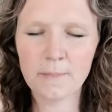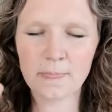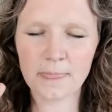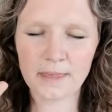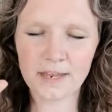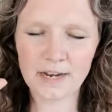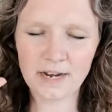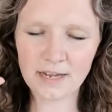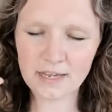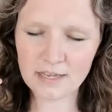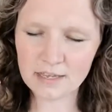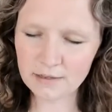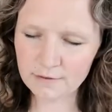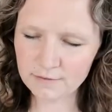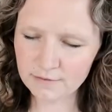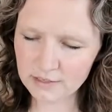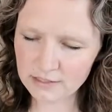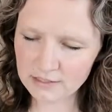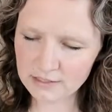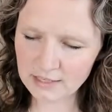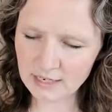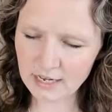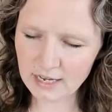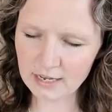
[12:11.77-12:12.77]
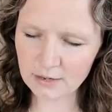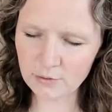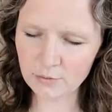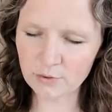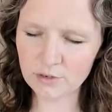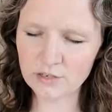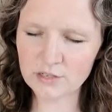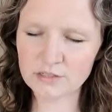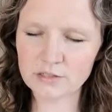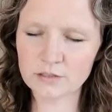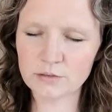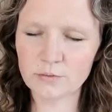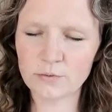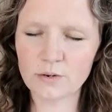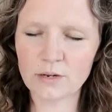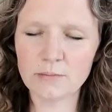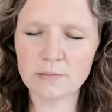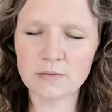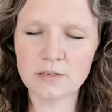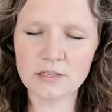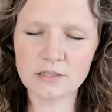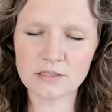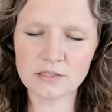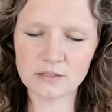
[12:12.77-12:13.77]
And I even take what is the
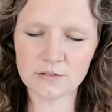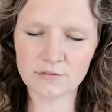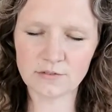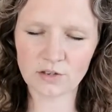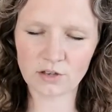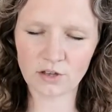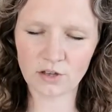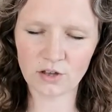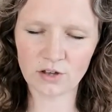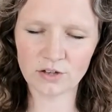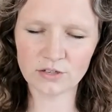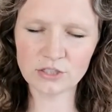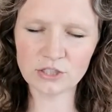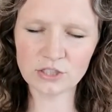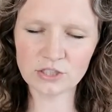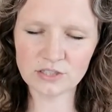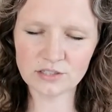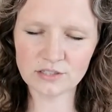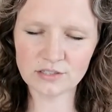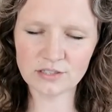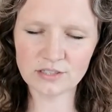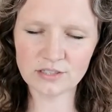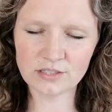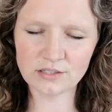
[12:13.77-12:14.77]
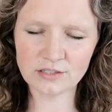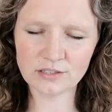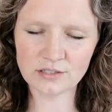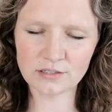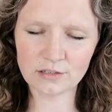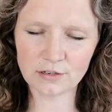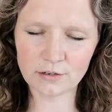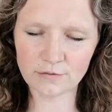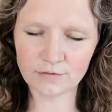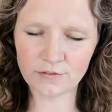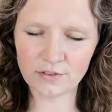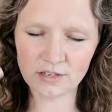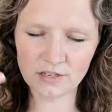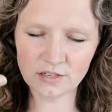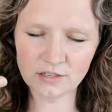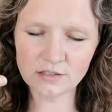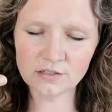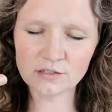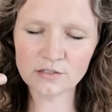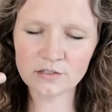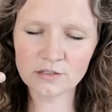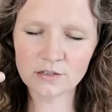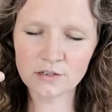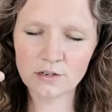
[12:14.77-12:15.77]
remnants of the consciousness of
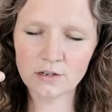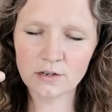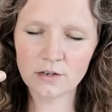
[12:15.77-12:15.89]
this